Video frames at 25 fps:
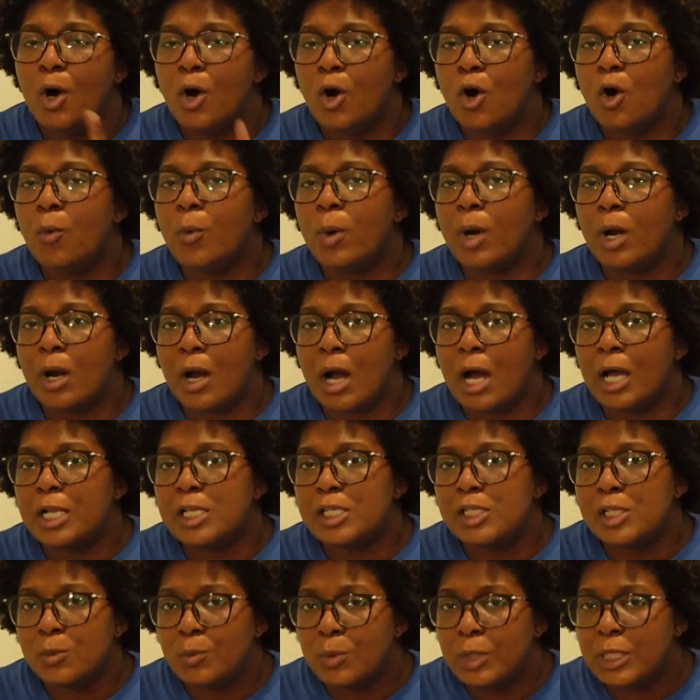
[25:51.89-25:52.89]
who
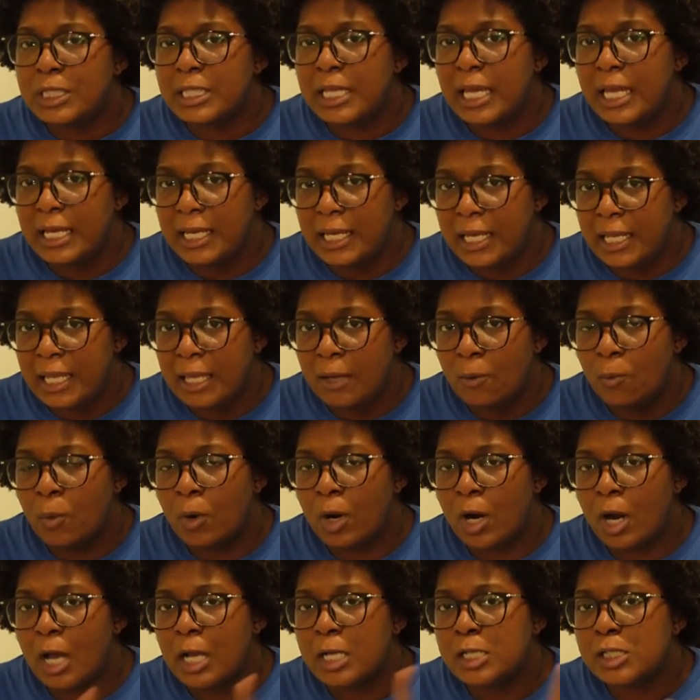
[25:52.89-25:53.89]
regardless of what they did
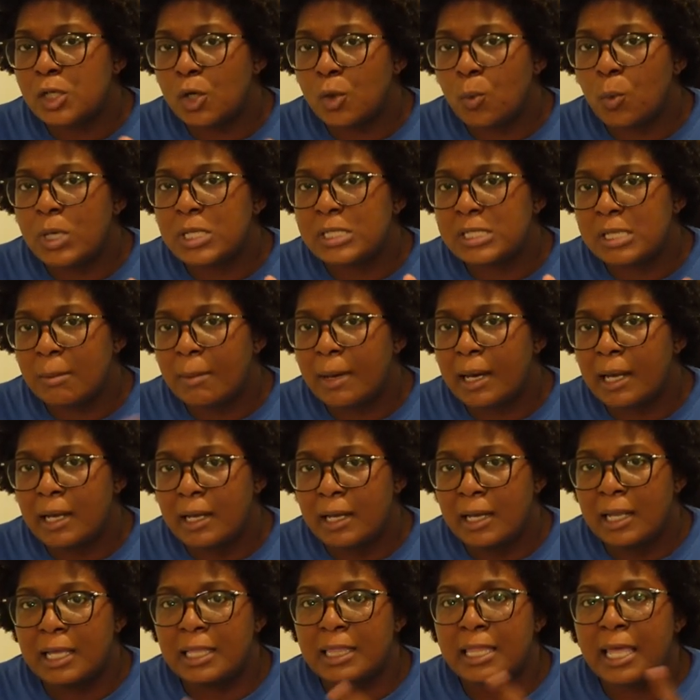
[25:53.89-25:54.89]
regardless of what somebody
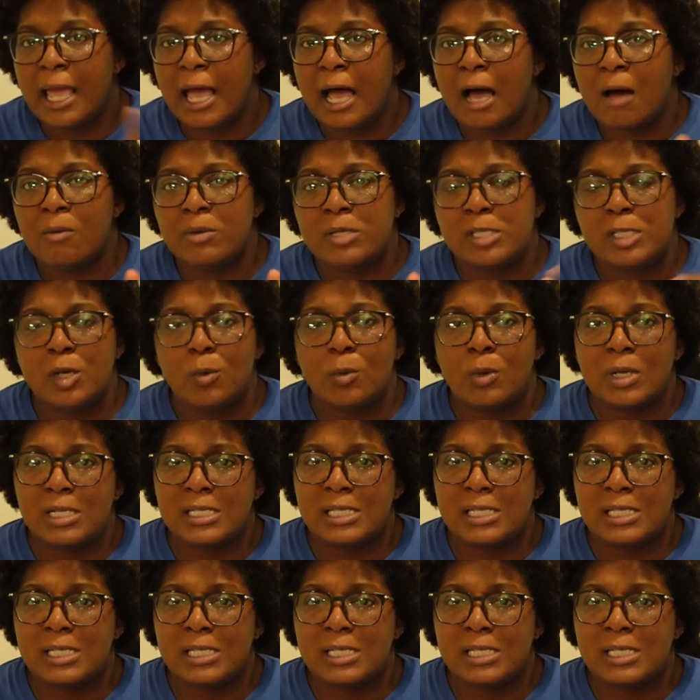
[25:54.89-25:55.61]
did they always still want